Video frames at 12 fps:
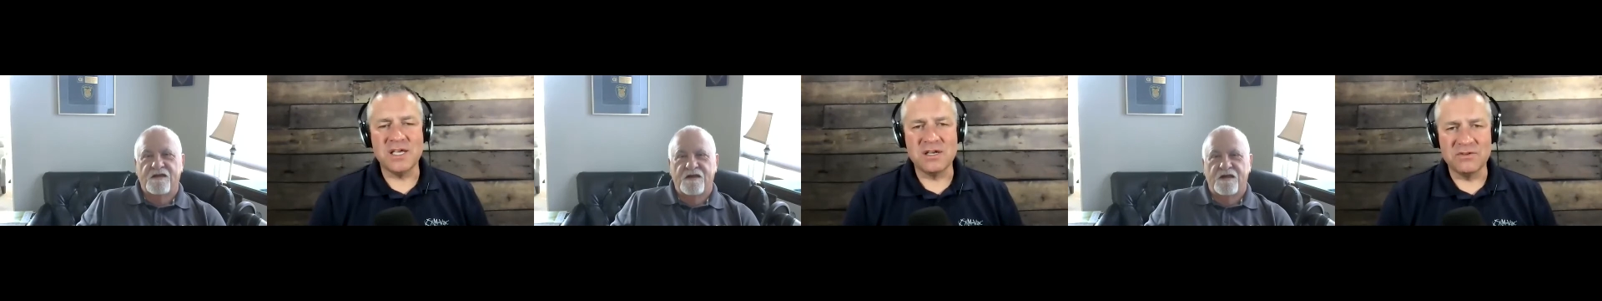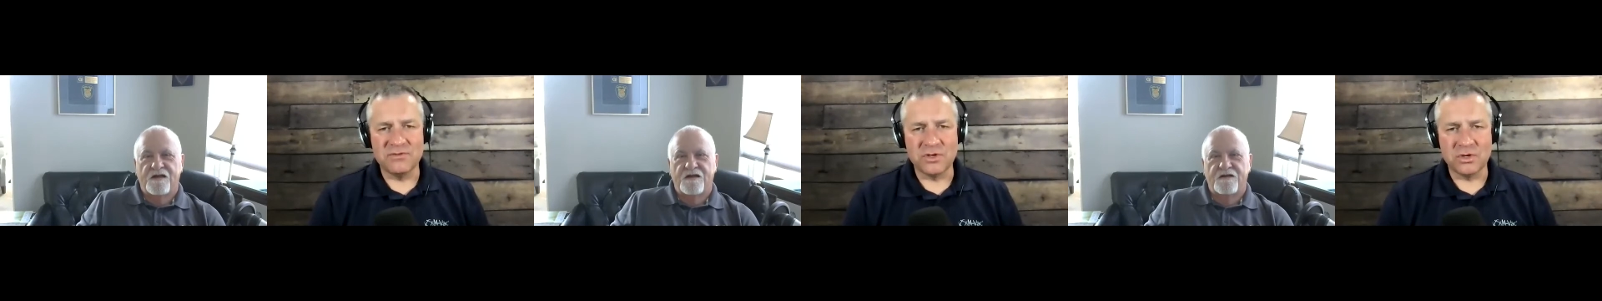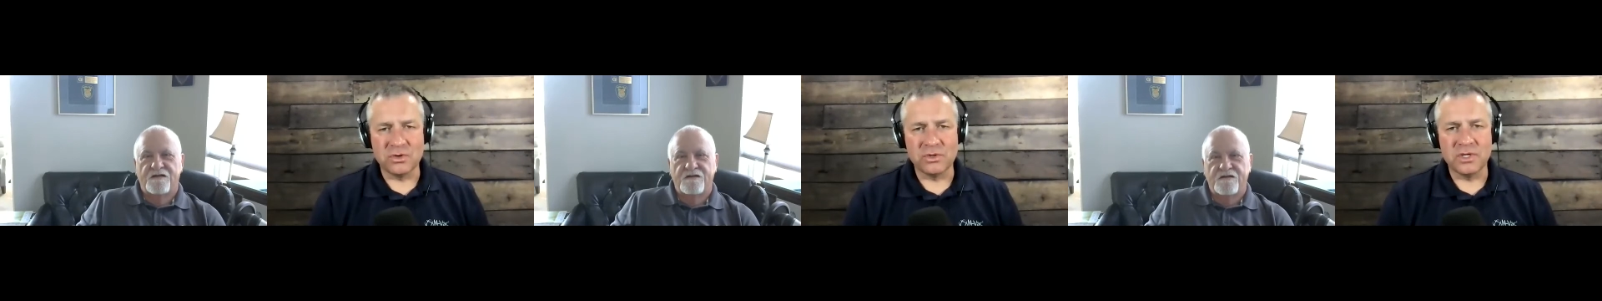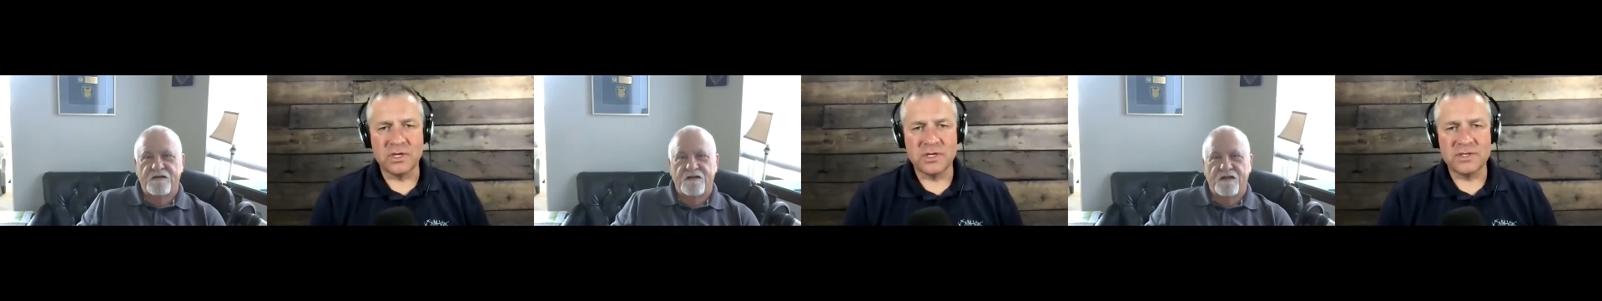
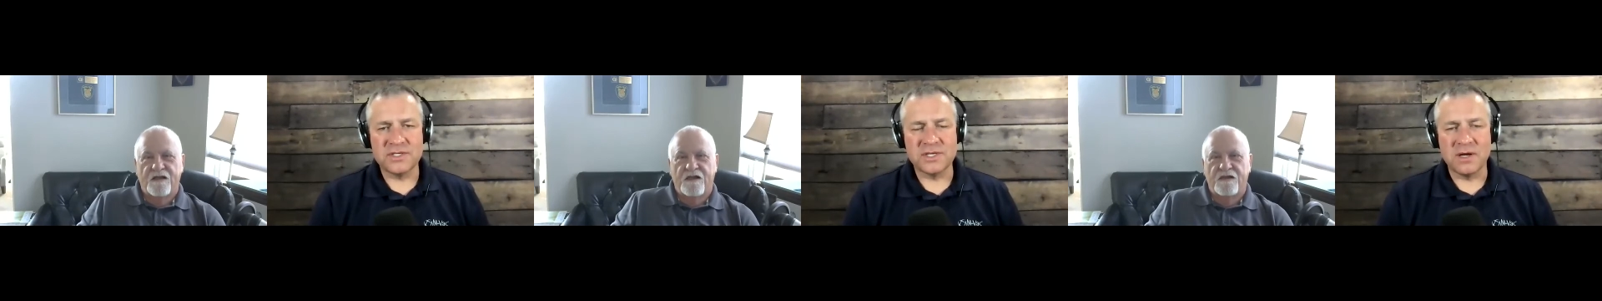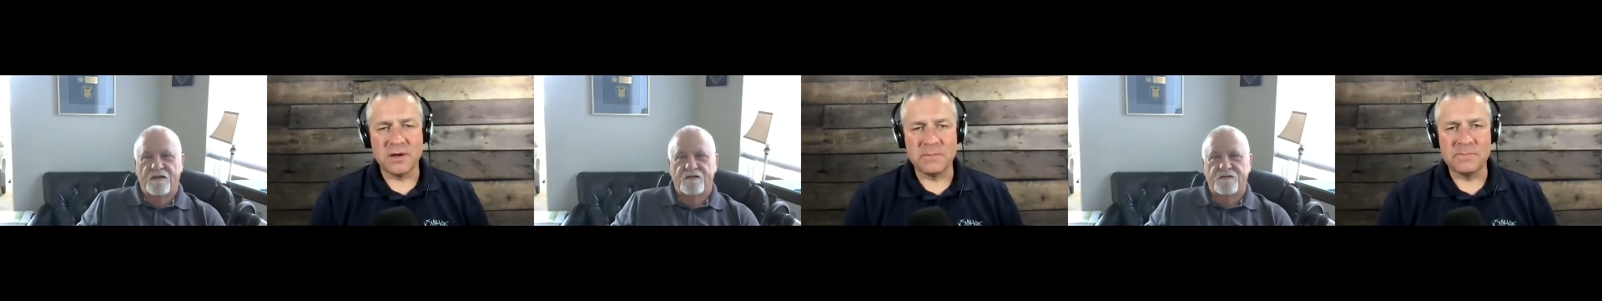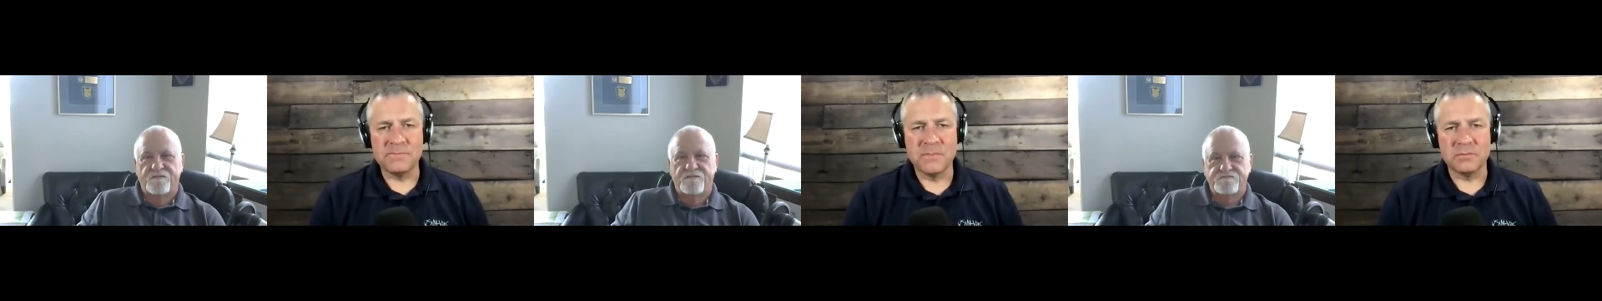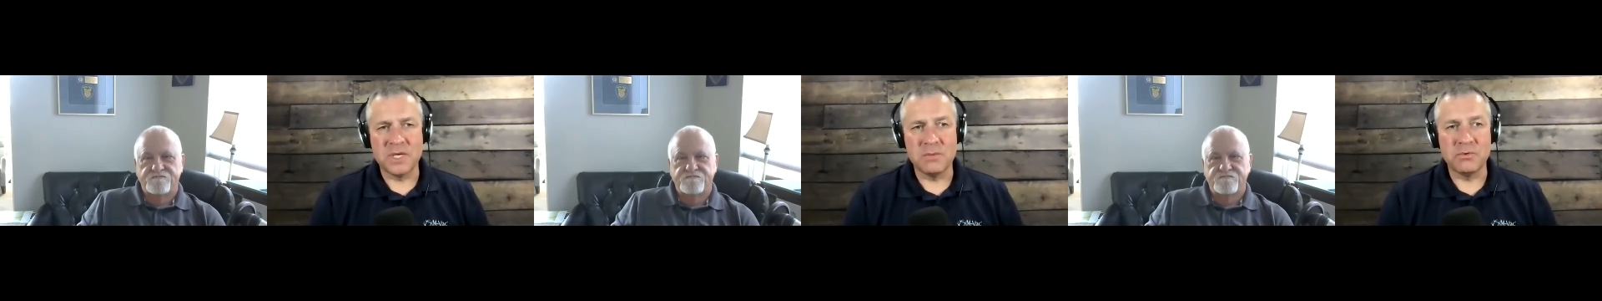Speaker 1: interviewed some
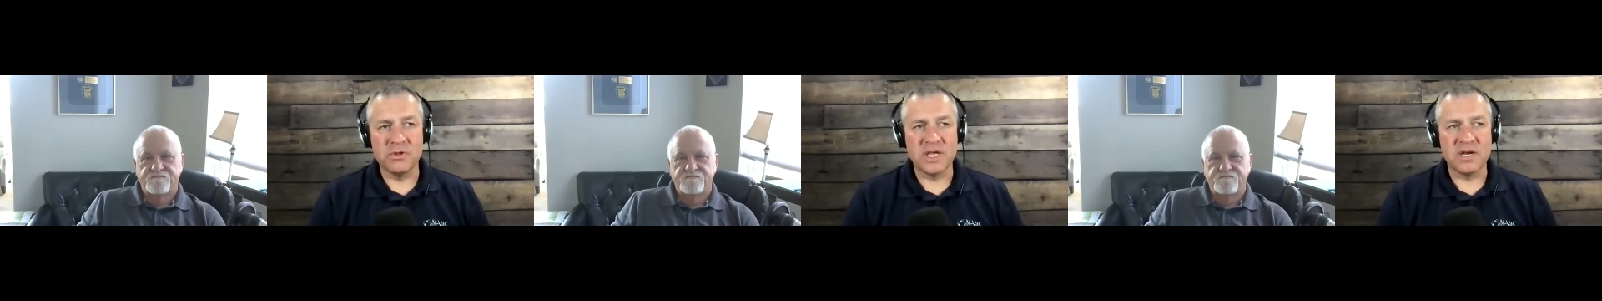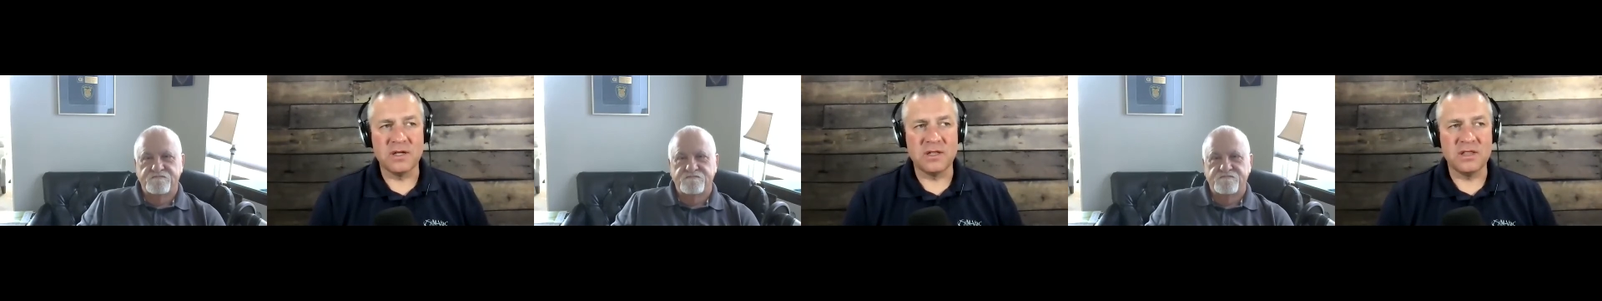people that,